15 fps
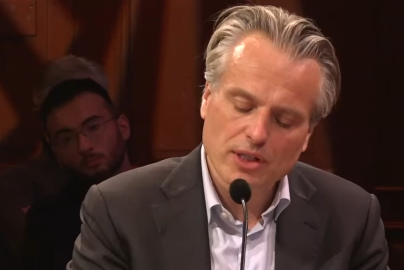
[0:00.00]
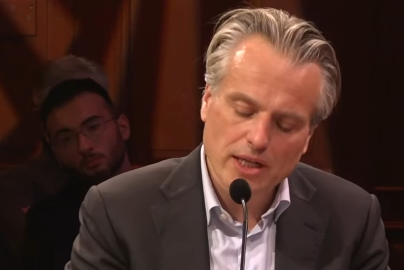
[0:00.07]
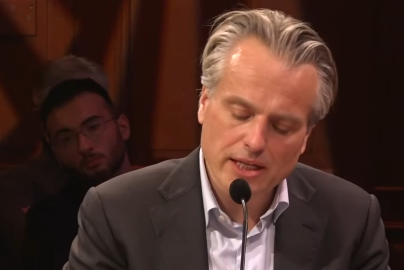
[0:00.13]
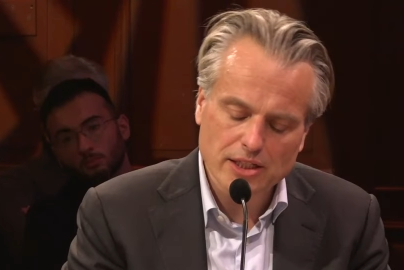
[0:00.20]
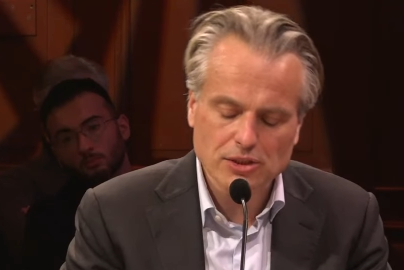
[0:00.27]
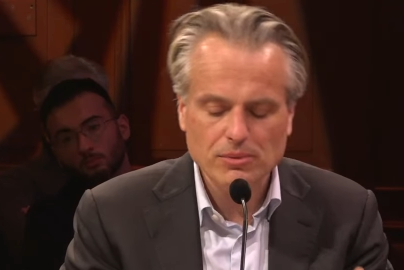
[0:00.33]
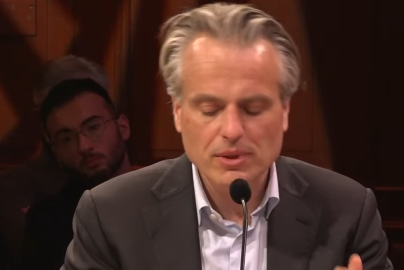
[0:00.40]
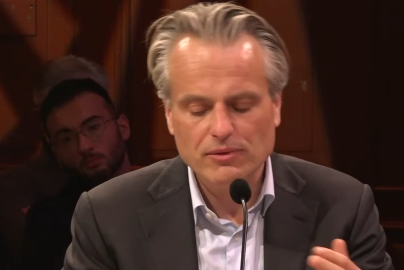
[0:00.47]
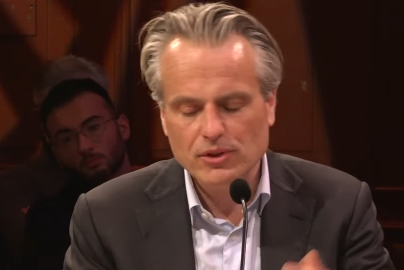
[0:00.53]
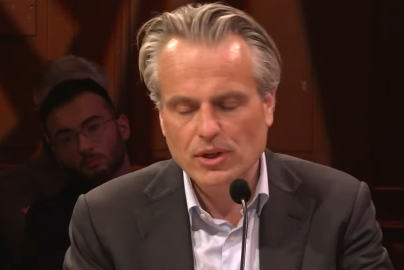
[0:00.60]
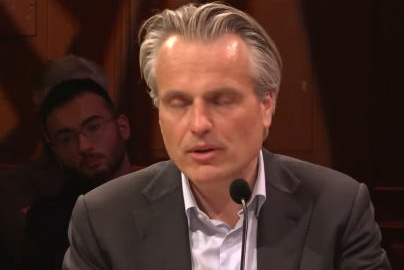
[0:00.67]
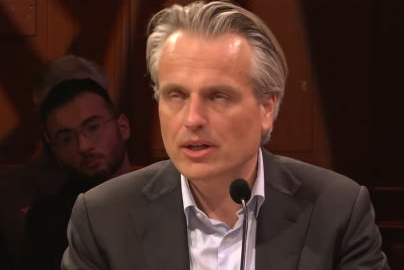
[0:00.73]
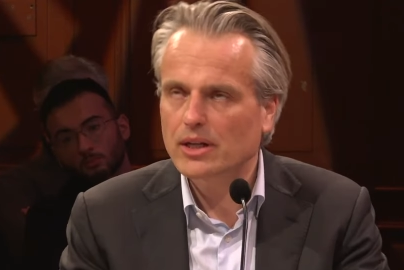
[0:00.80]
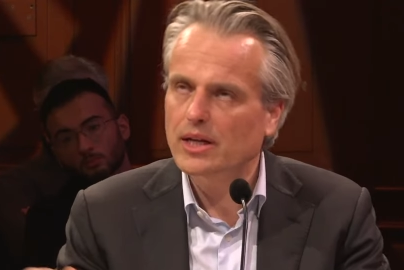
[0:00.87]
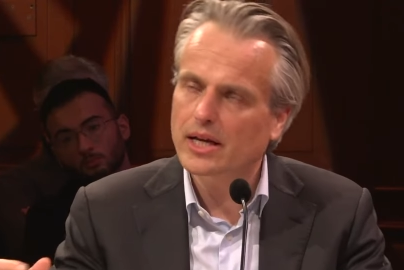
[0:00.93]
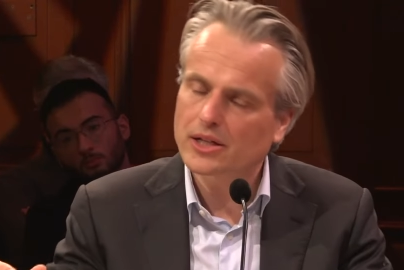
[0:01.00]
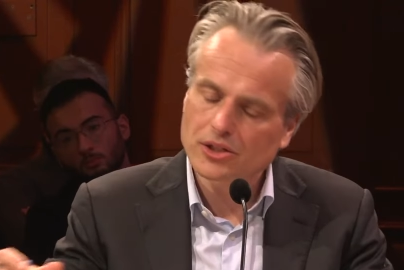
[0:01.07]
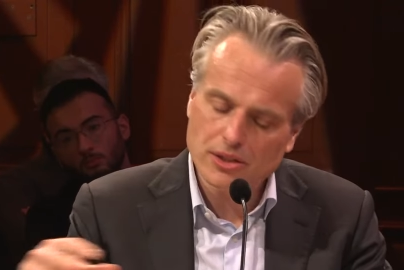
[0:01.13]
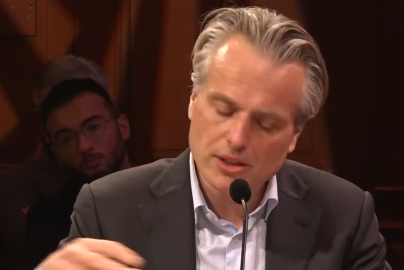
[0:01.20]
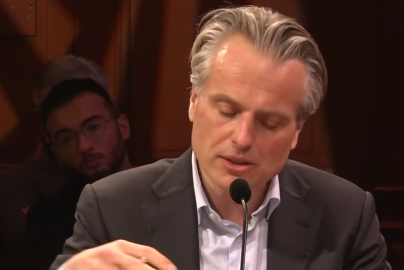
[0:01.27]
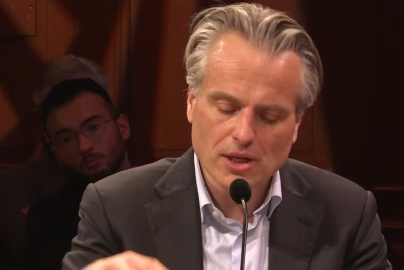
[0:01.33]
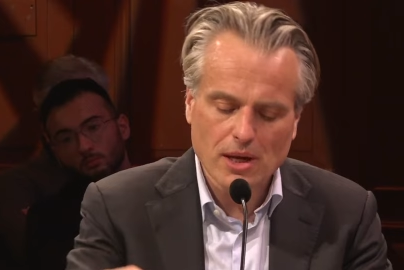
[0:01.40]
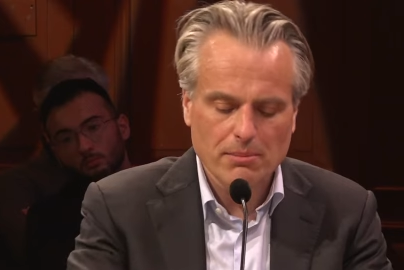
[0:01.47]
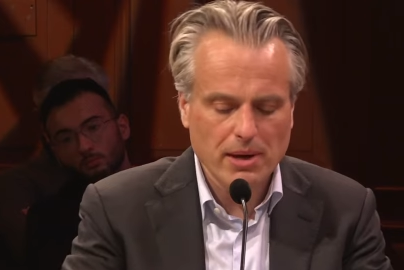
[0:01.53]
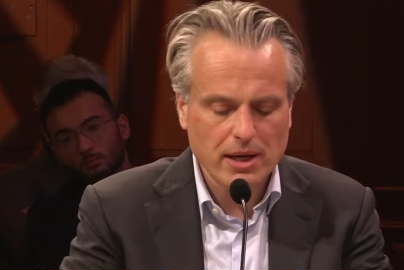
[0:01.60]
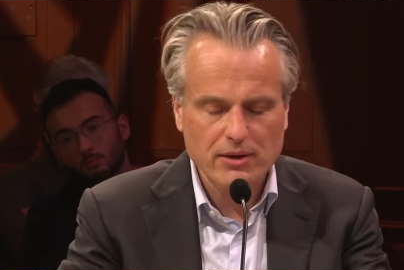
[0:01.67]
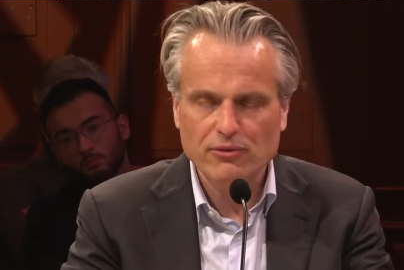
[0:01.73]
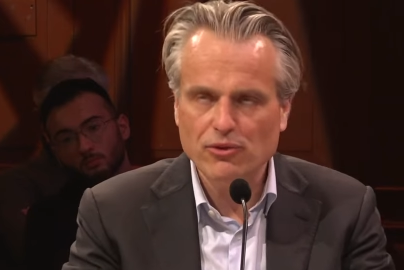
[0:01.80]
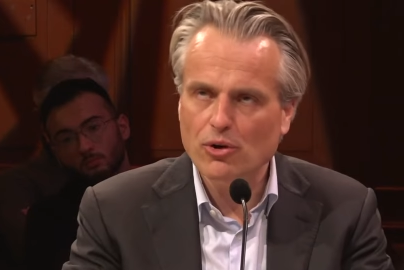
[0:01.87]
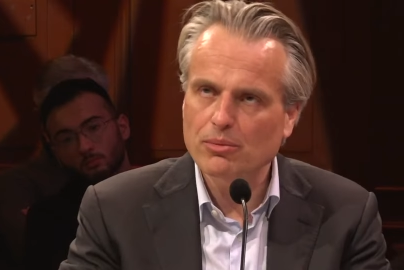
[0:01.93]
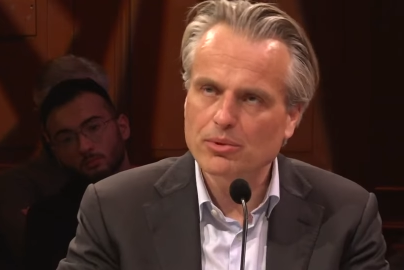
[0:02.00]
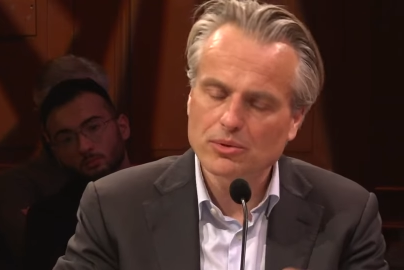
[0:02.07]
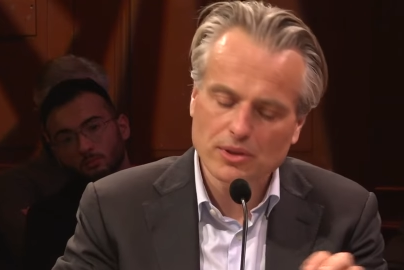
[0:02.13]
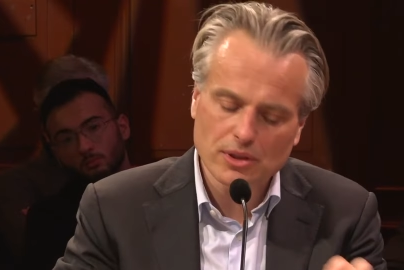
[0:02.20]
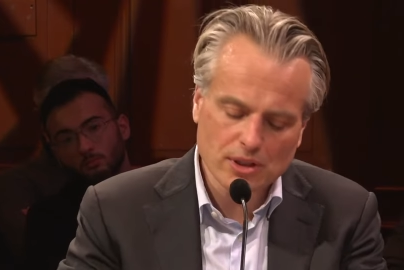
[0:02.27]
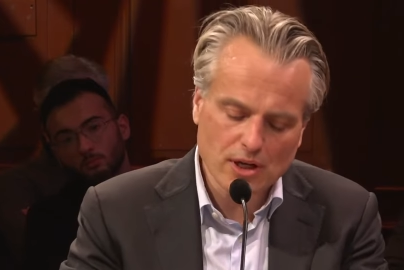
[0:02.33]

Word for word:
Speaker 1: election, we have another election. There's back and forth between the